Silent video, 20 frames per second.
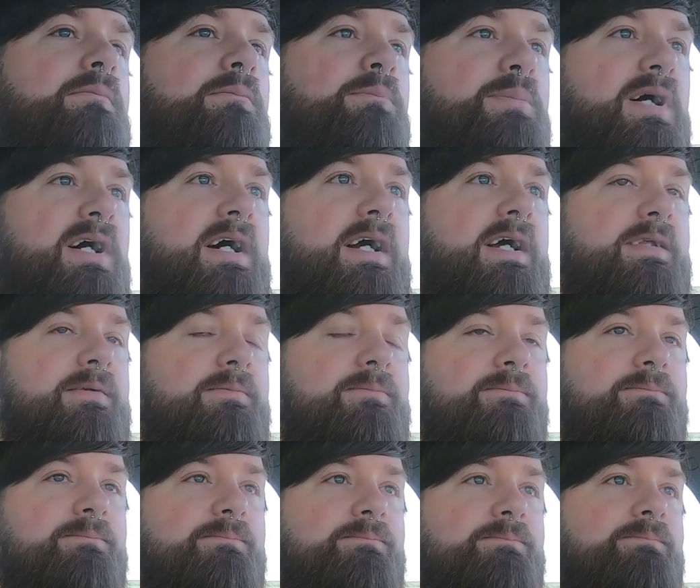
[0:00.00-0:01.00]
But
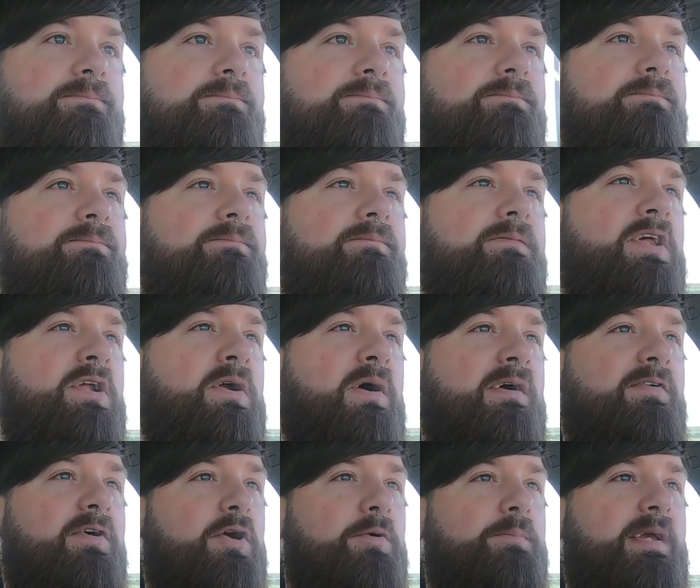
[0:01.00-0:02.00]
you know,
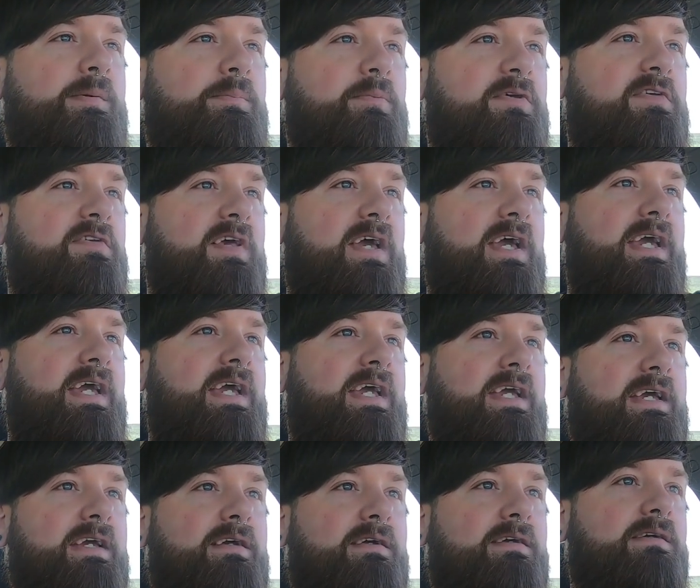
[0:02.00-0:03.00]
I've heard people
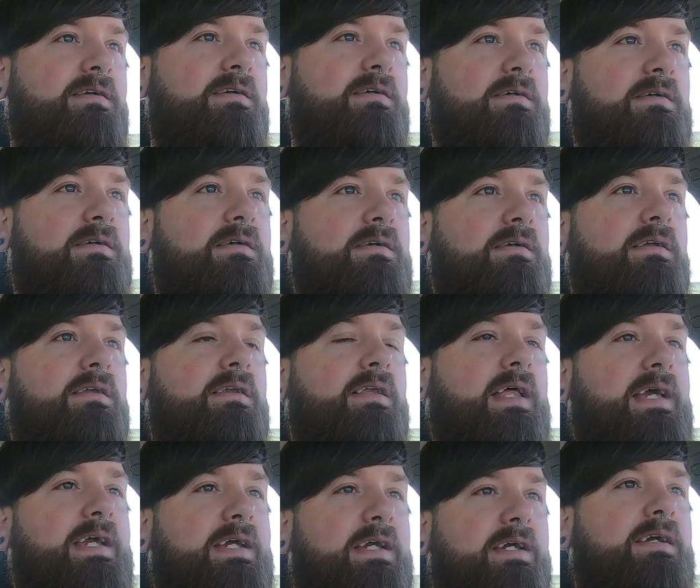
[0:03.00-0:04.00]
say,
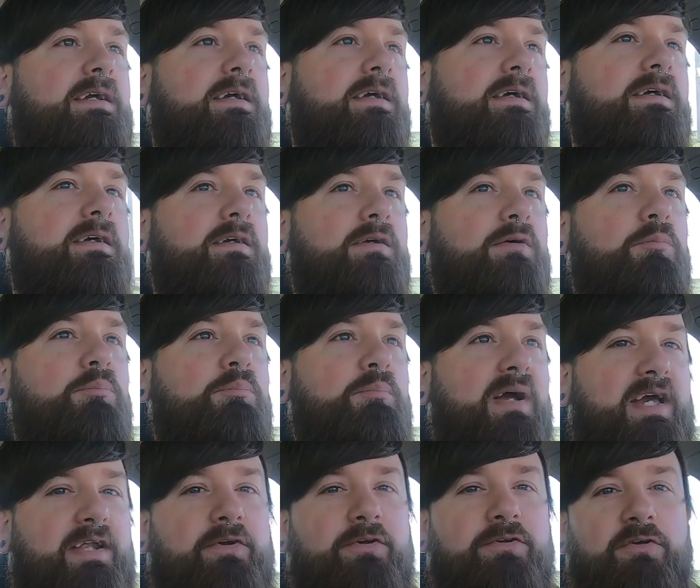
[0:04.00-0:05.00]
like,
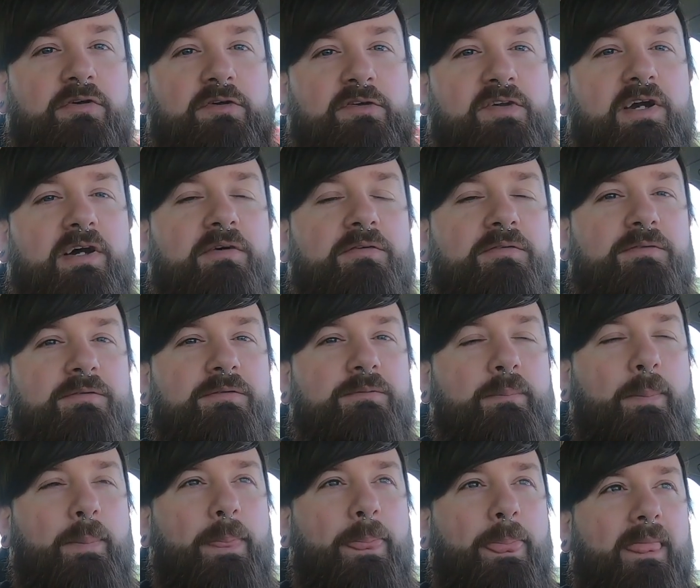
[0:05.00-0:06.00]
bet on yourself,
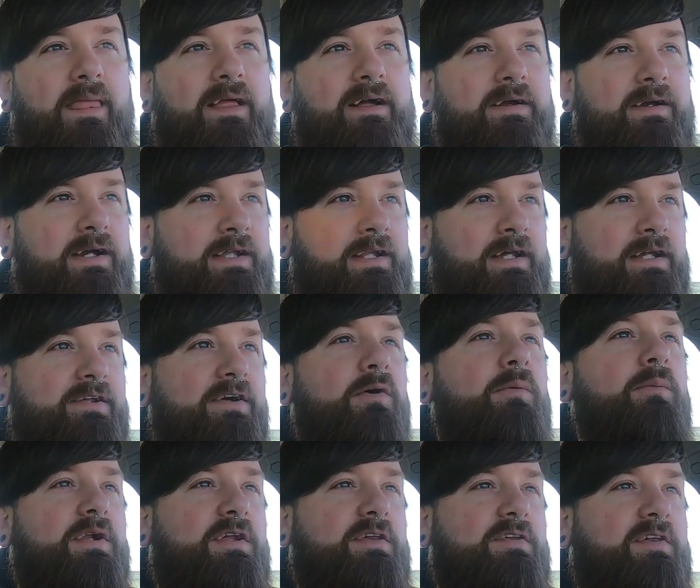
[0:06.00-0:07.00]
and I don't
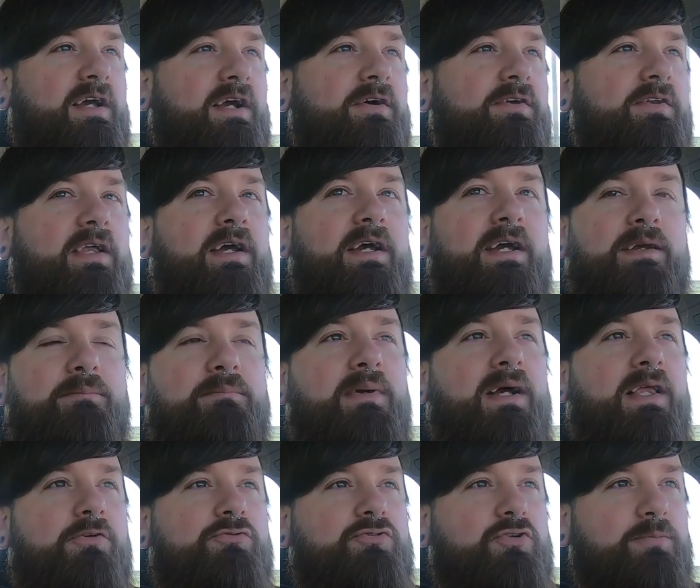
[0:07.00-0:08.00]
want to sound like
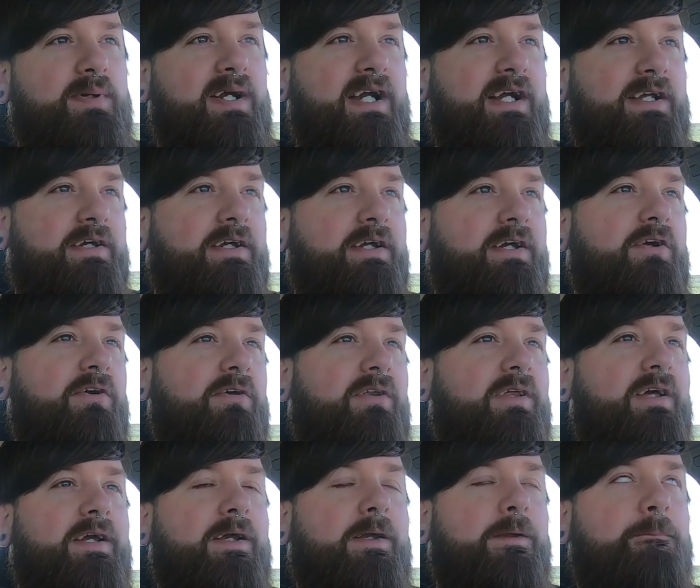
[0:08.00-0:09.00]
melodramatic or
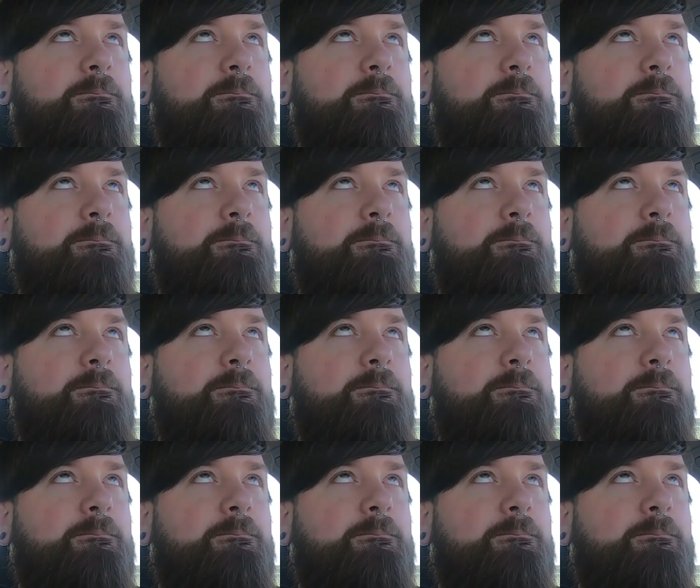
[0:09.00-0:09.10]
like